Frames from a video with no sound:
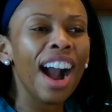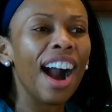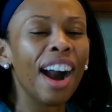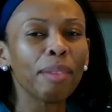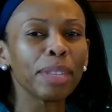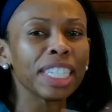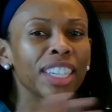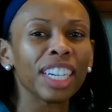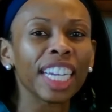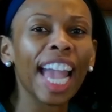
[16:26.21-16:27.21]
that's
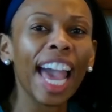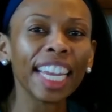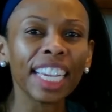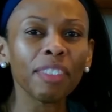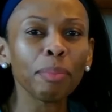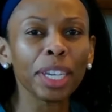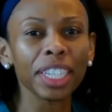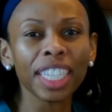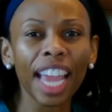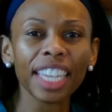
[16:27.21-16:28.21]
going to kind of give me a
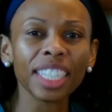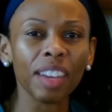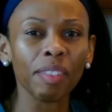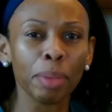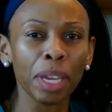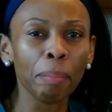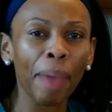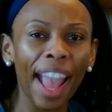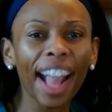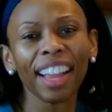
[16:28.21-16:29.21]
taste of a Big
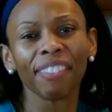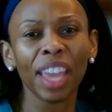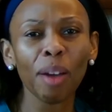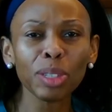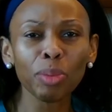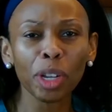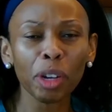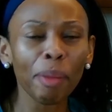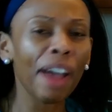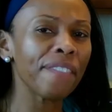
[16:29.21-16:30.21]
Mac if that was one of
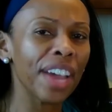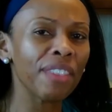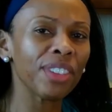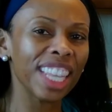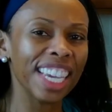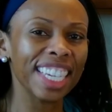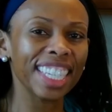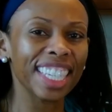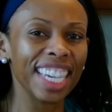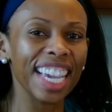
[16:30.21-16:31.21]
my favorite things
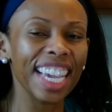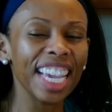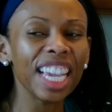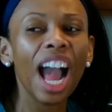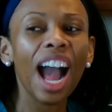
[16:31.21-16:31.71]
to eat.